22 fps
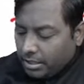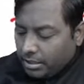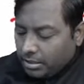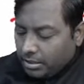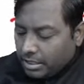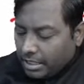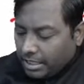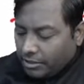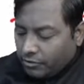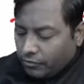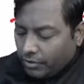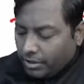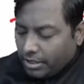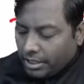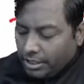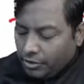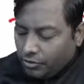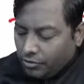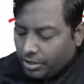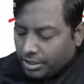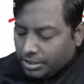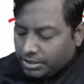right? Quickly
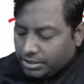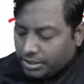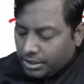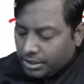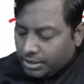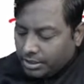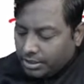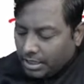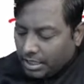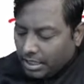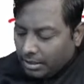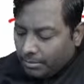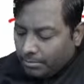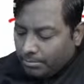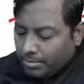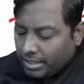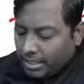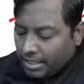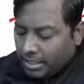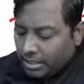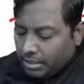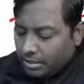you can see
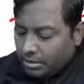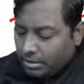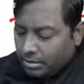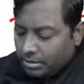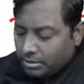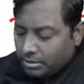telampanel,